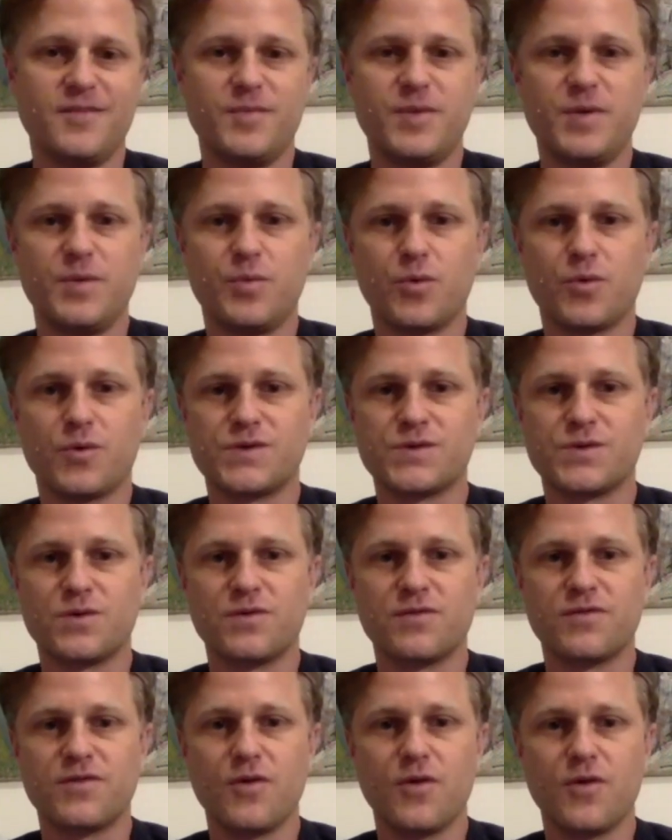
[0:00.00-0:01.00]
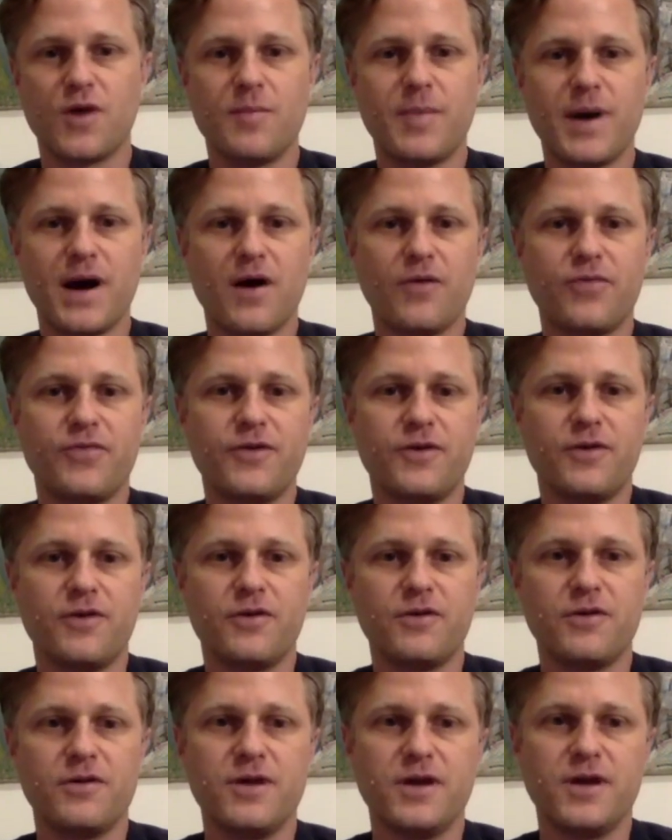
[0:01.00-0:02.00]
people were sort of going about
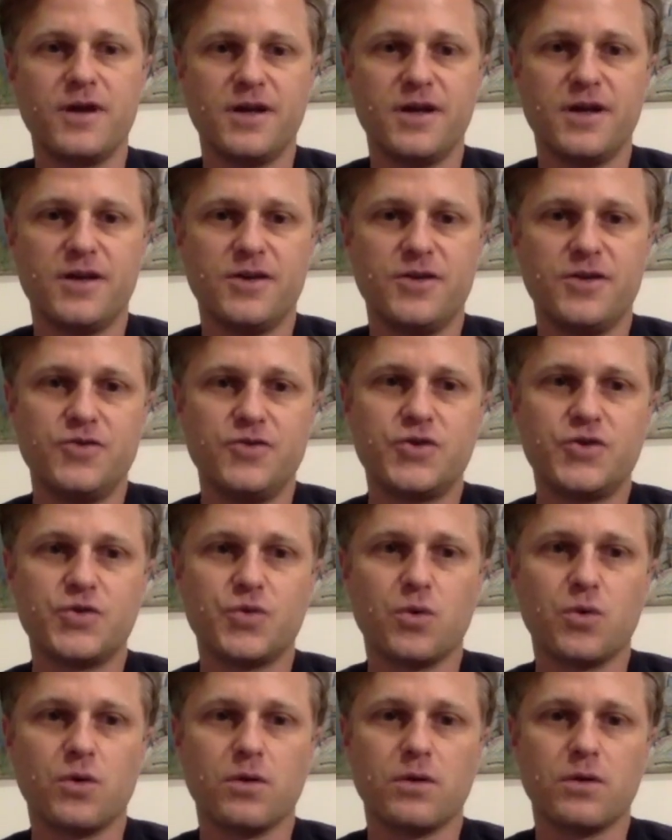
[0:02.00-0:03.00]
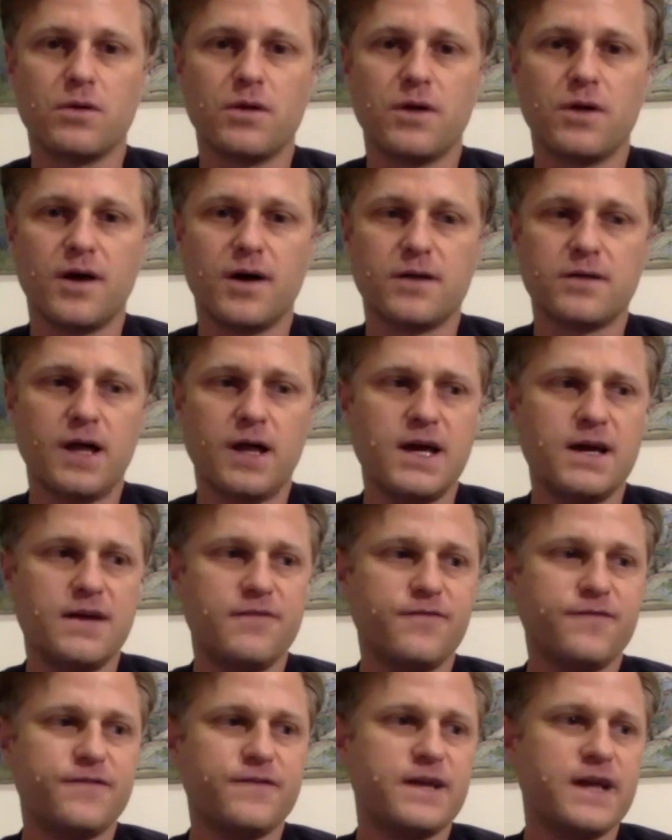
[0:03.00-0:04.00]
their usual
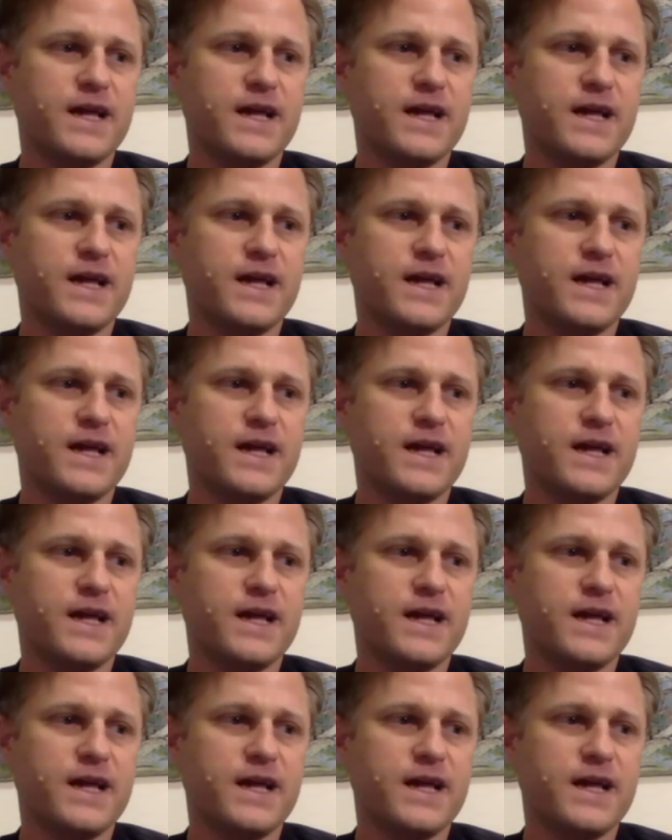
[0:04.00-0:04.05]
life.